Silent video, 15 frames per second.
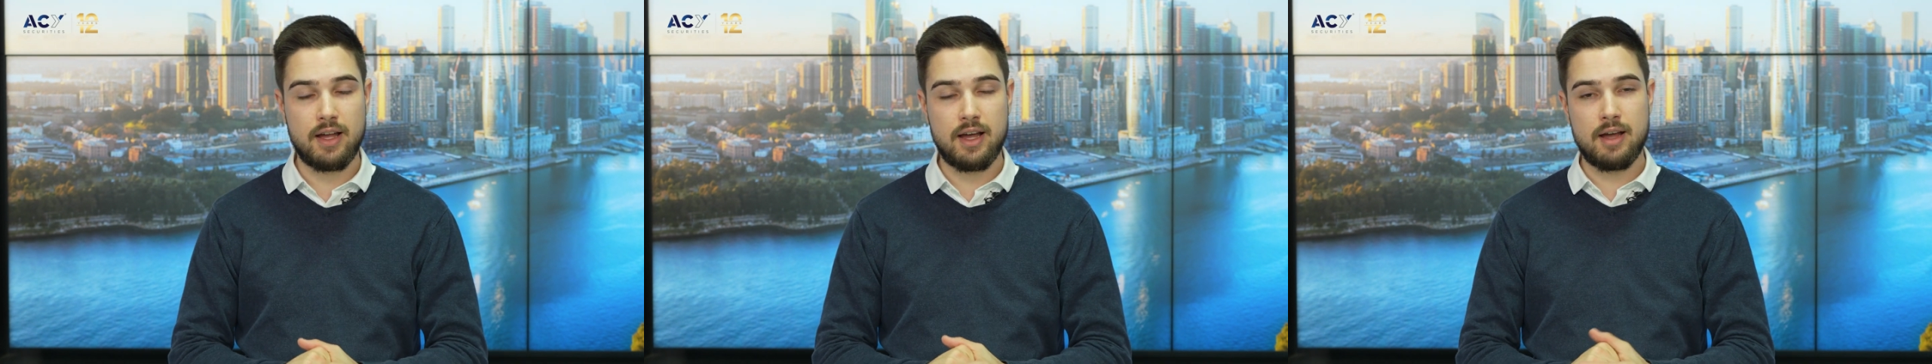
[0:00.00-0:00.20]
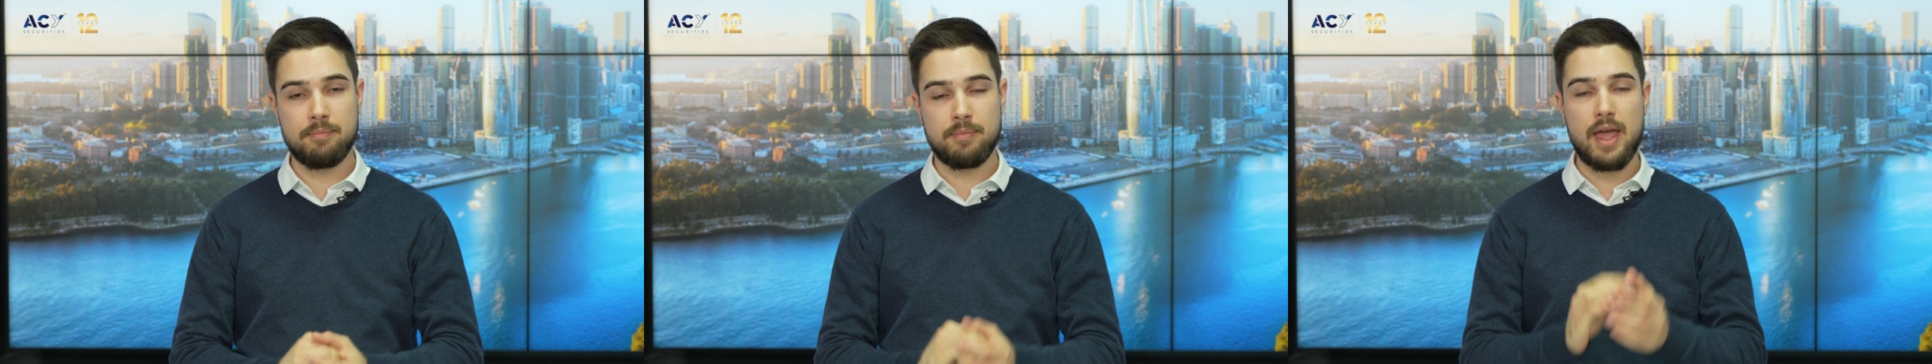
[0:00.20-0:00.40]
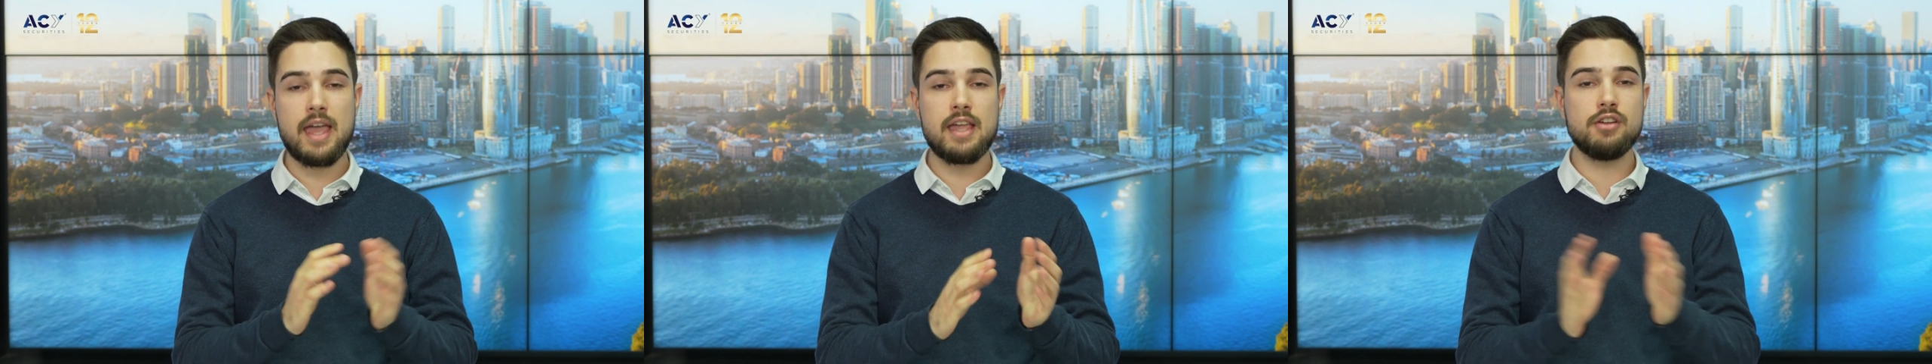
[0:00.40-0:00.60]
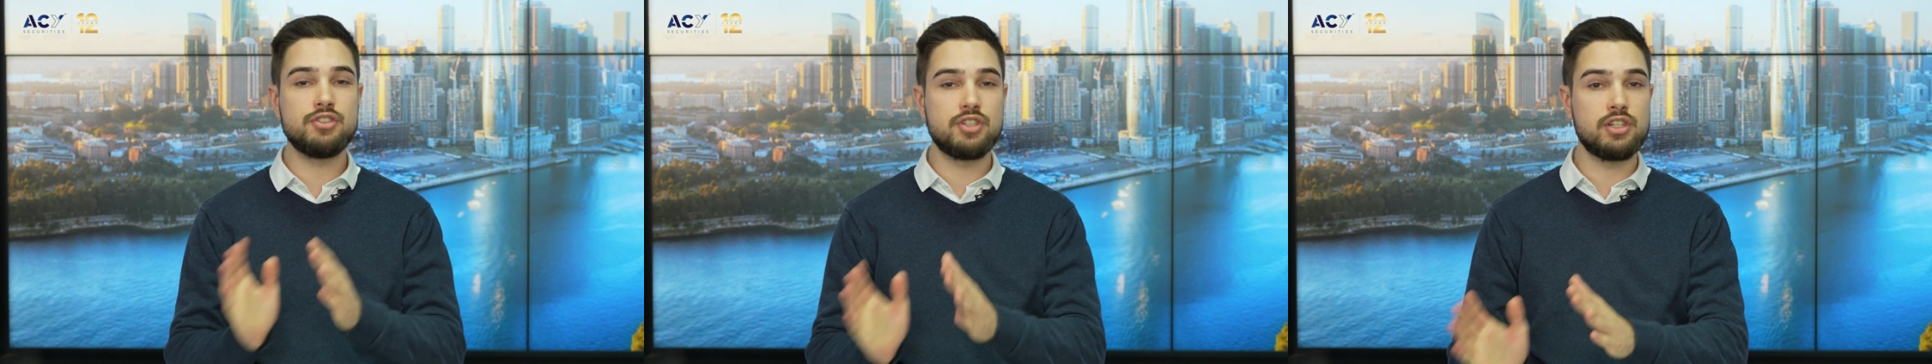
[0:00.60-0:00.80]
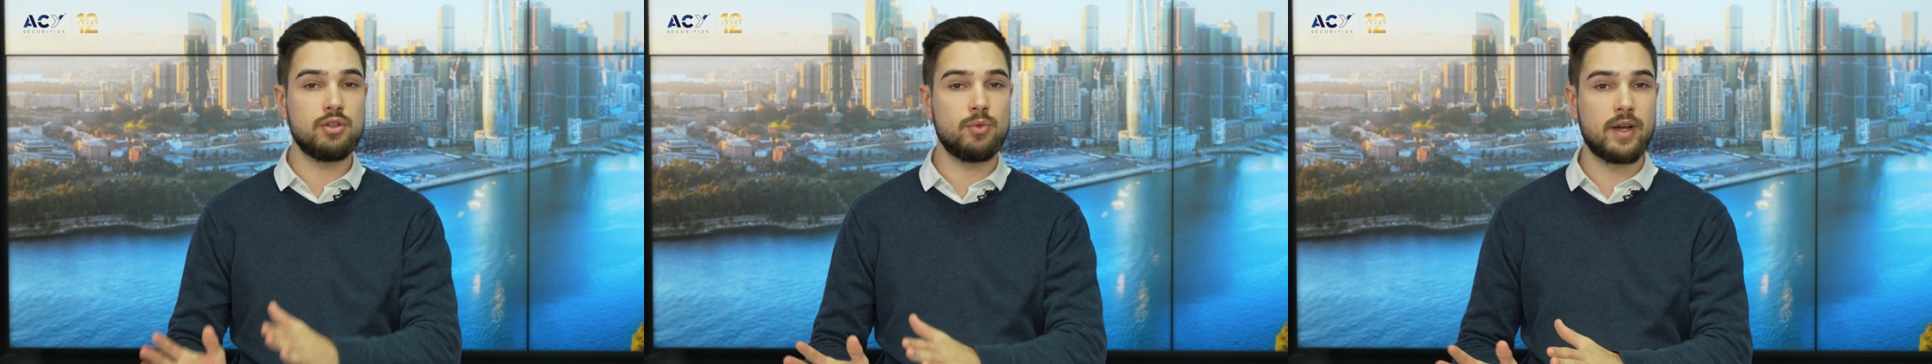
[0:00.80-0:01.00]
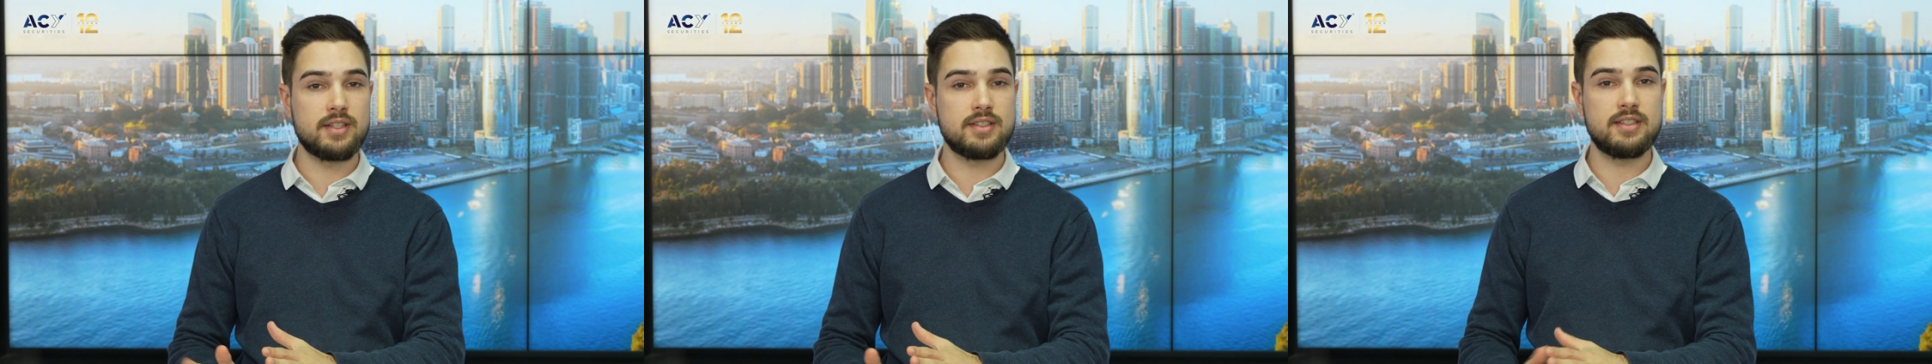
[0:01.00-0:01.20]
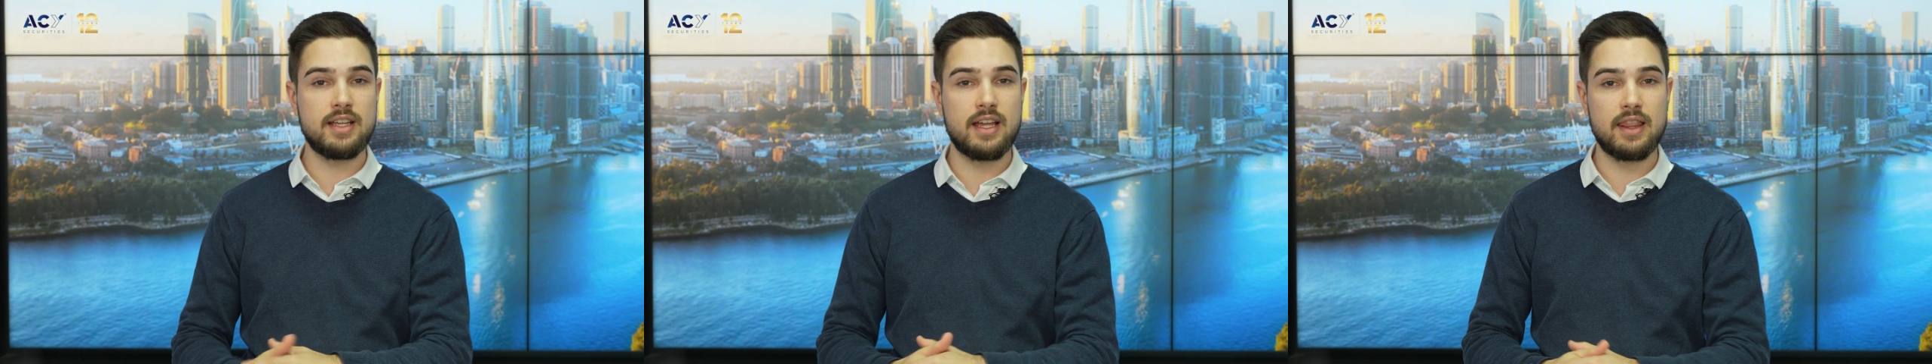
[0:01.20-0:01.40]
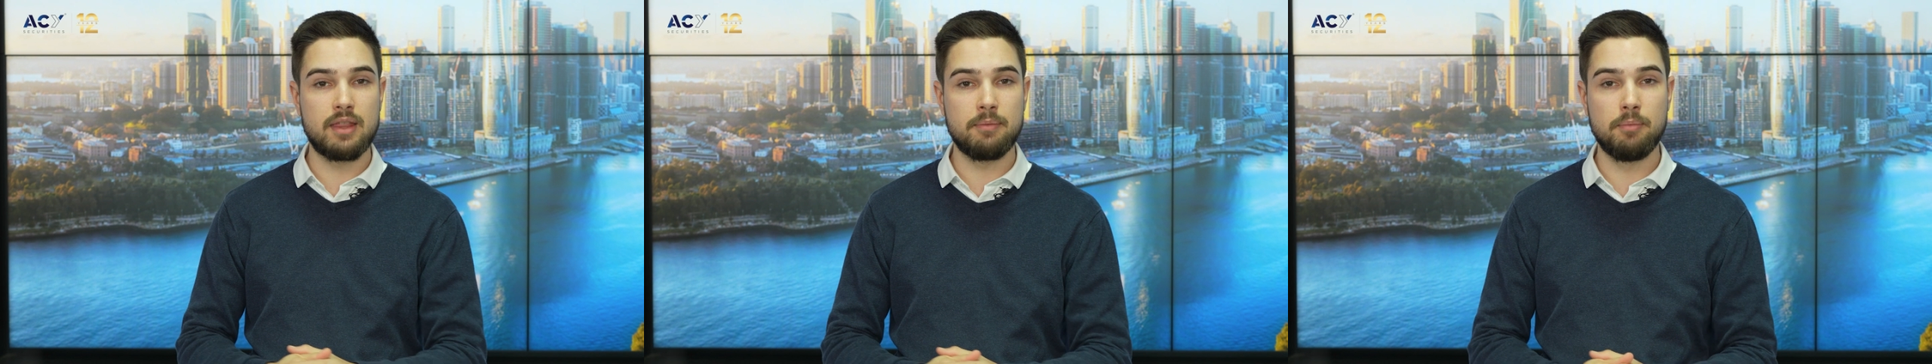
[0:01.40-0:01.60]
um, AUD
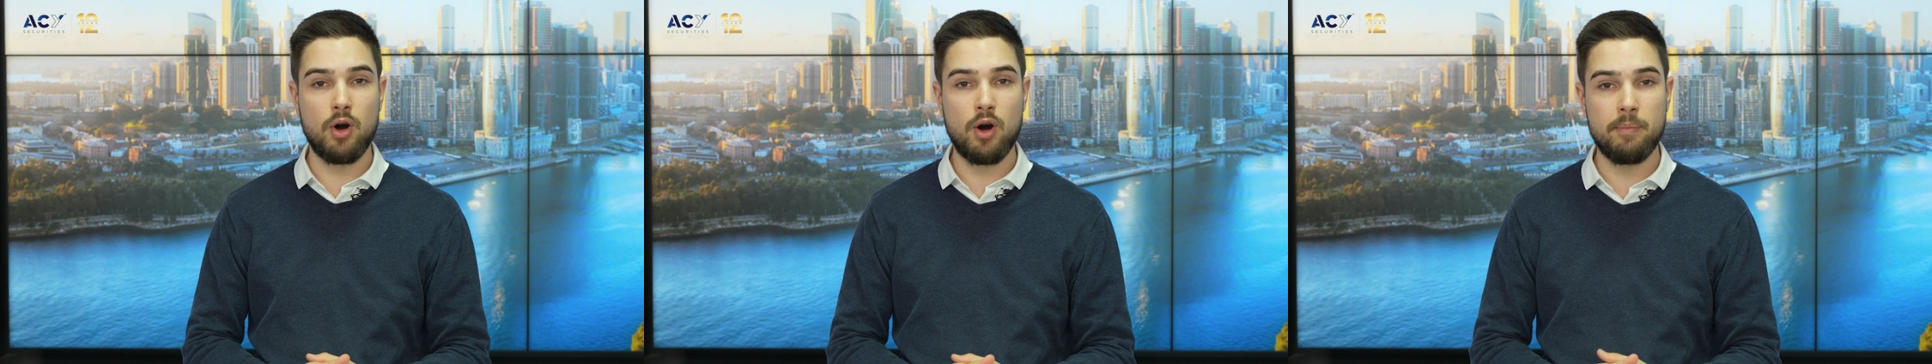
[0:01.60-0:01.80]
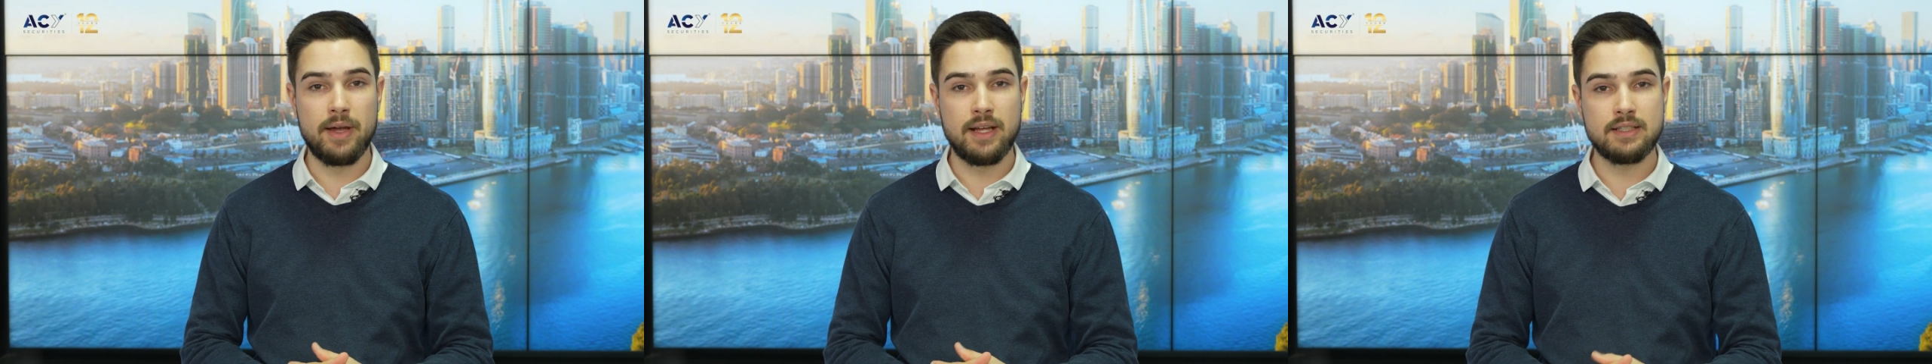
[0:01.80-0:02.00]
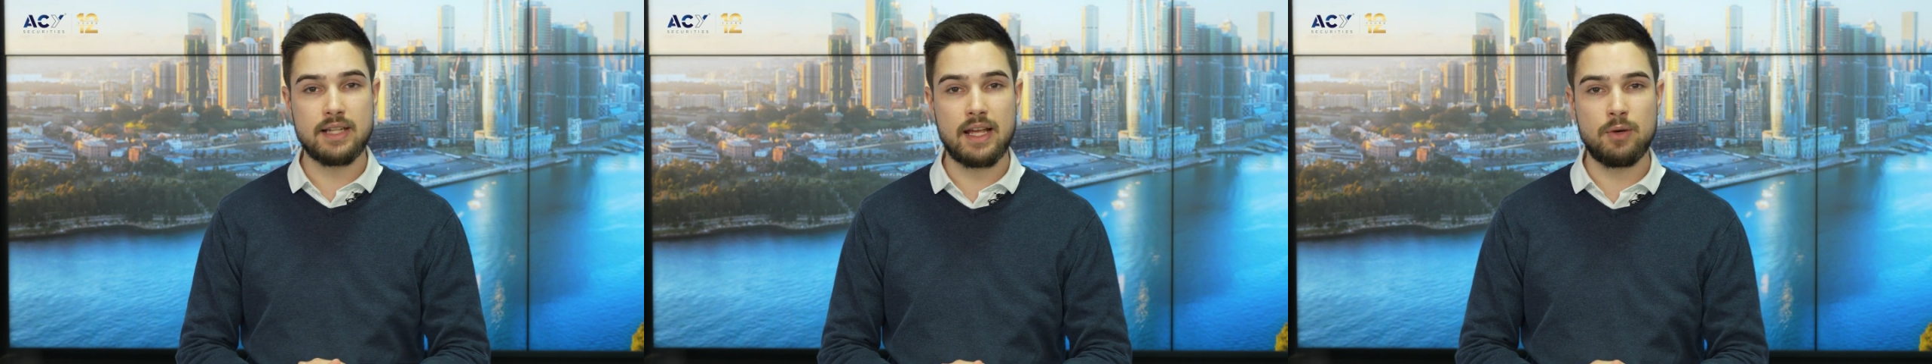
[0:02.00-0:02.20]
USD at the moment,